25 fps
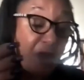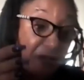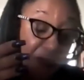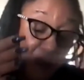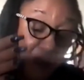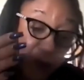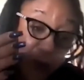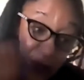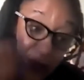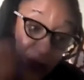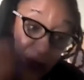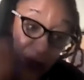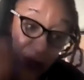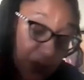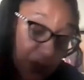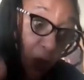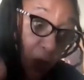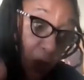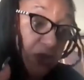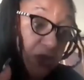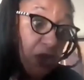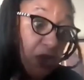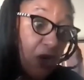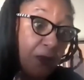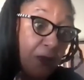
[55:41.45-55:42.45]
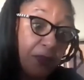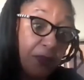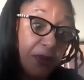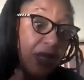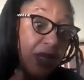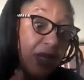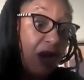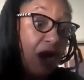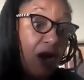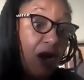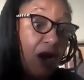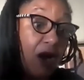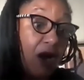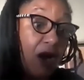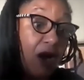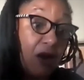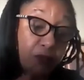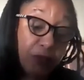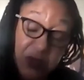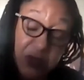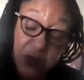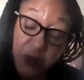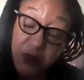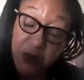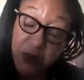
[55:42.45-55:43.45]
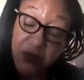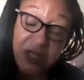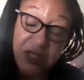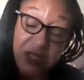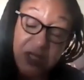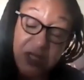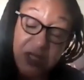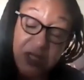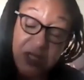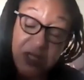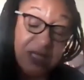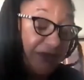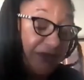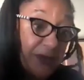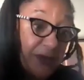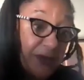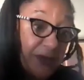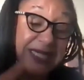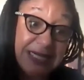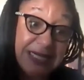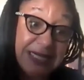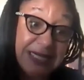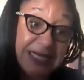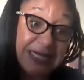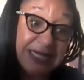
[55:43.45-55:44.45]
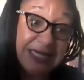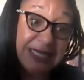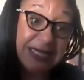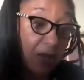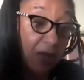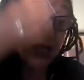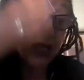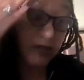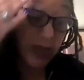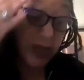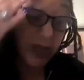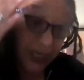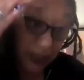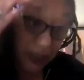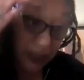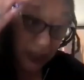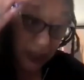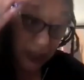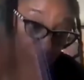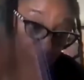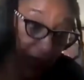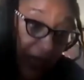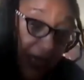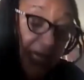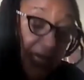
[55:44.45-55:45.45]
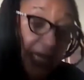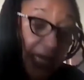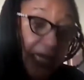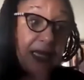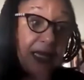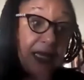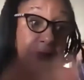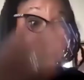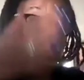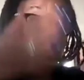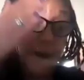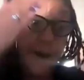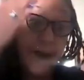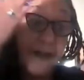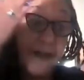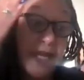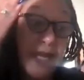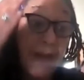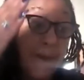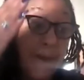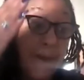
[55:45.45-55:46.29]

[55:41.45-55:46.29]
But if we don't start putting our resources, investments in time, in training,